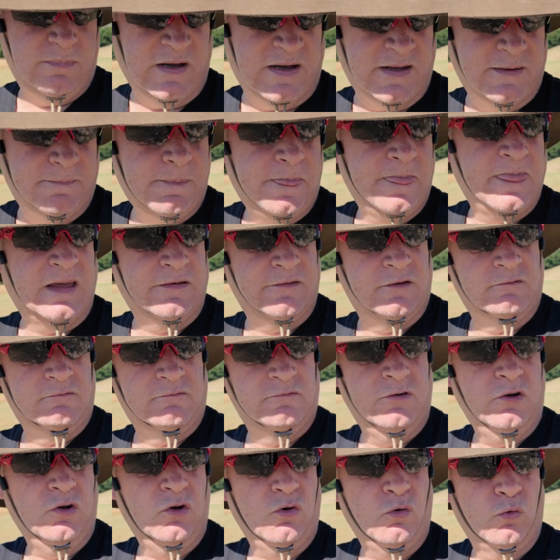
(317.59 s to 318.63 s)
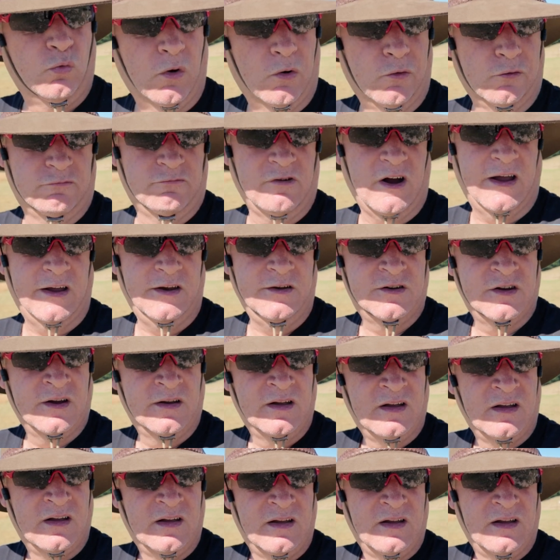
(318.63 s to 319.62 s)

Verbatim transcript: pardon, have a real world range